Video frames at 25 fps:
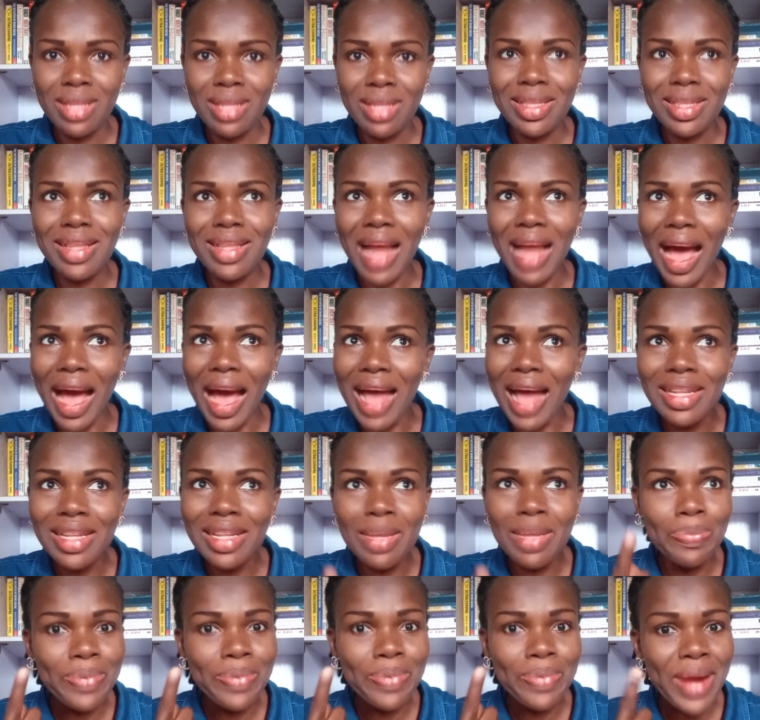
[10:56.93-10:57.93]
And the
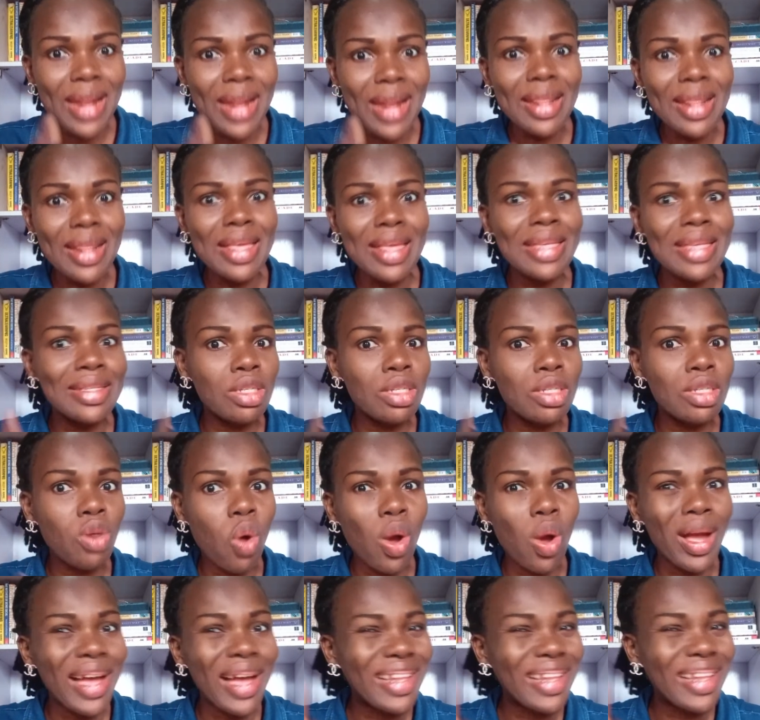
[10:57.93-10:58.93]
brain is the
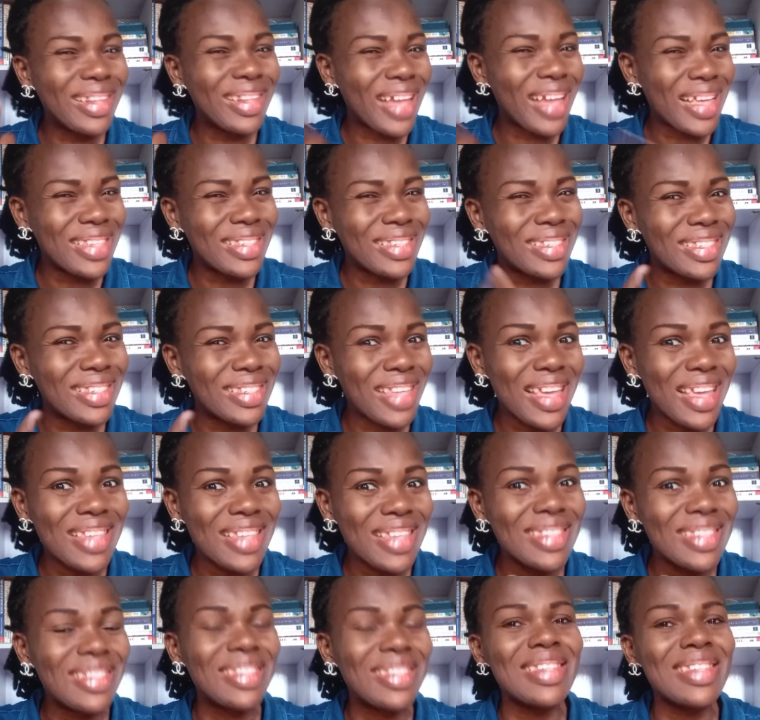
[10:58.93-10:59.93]
organ that
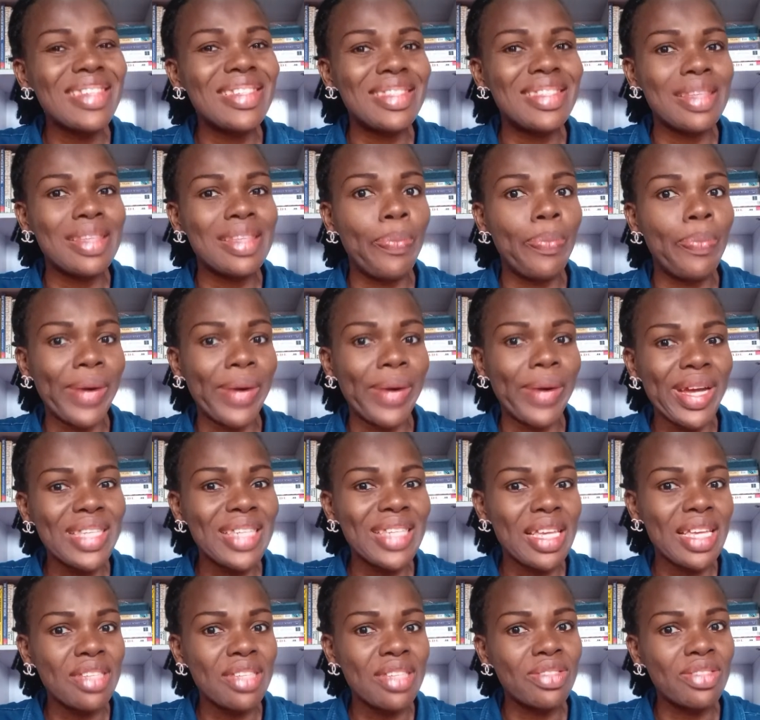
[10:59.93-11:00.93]
senses the
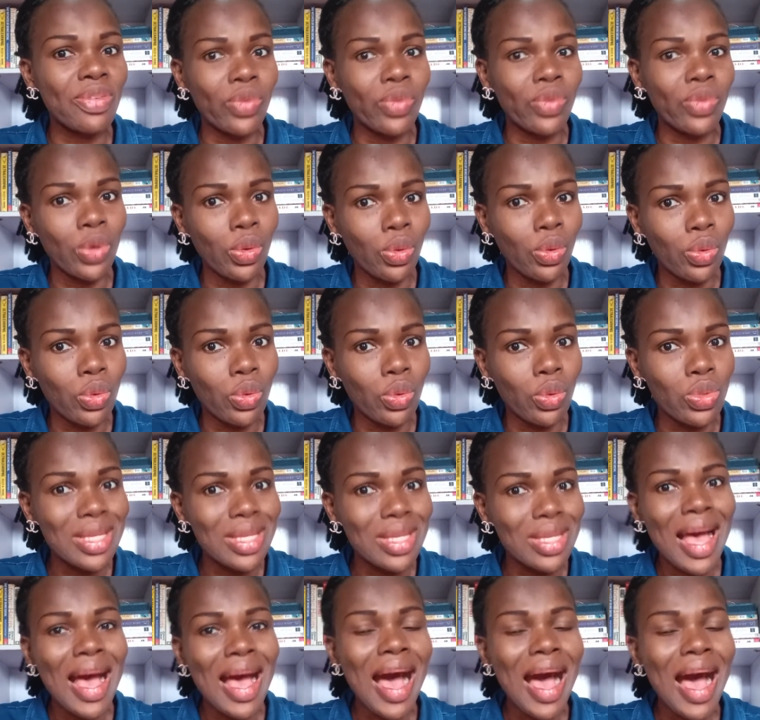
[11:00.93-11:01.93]
presence of glucose
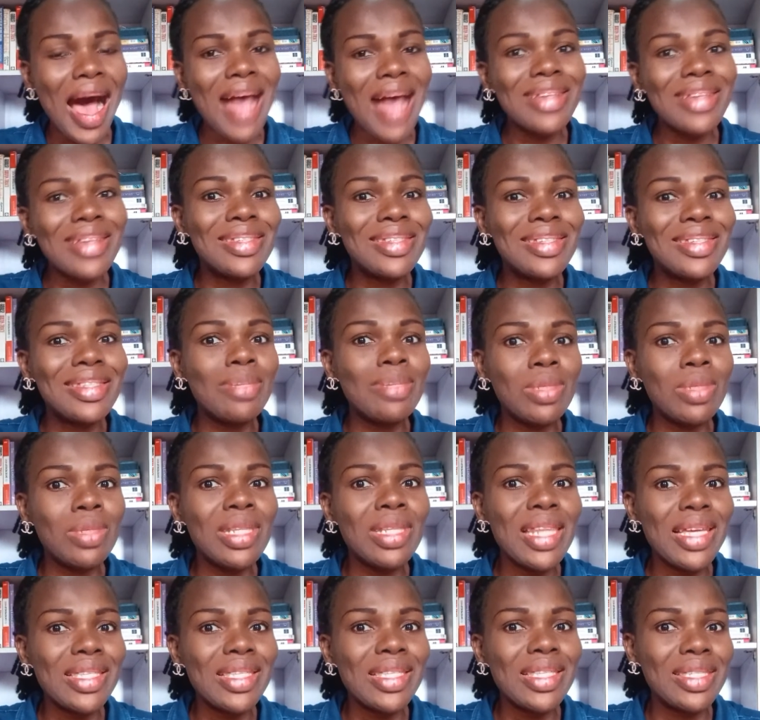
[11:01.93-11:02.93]
and
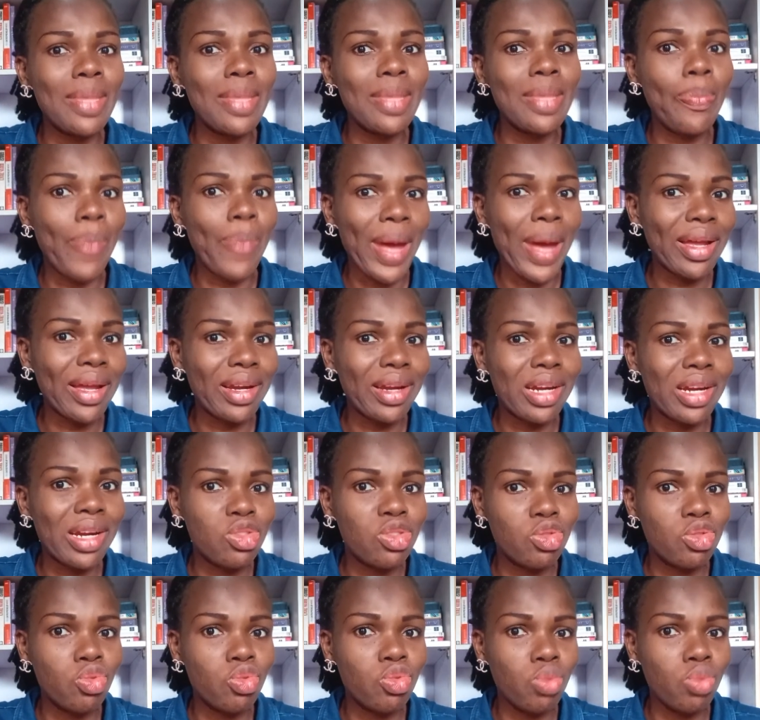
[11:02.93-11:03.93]
stimulates the
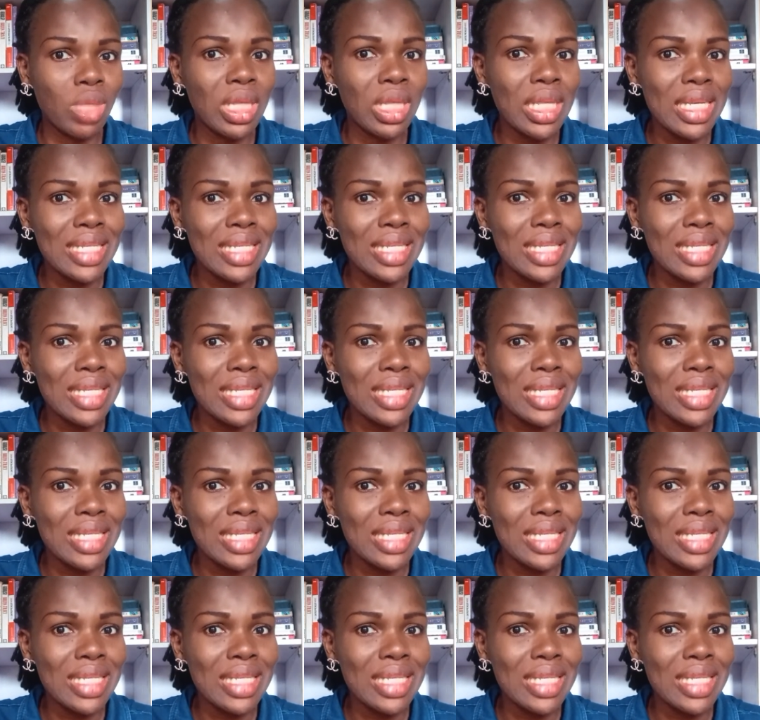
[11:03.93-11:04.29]
pancreas to release